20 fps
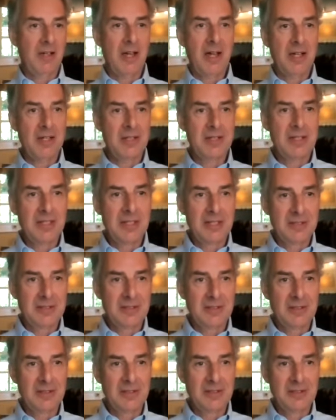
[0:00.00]
ideas
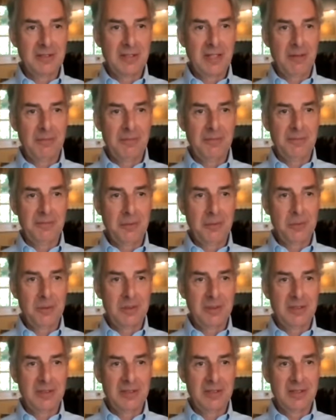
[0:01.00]
that had come
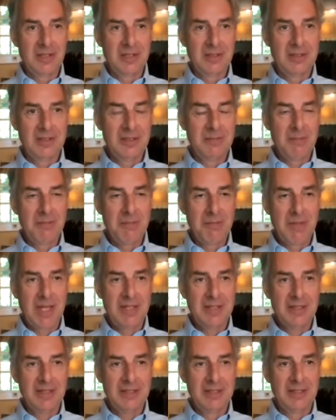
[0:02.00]
forward, and some
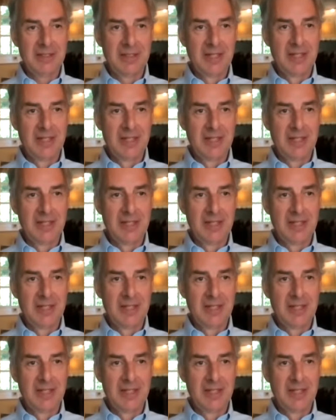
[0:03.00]
amazing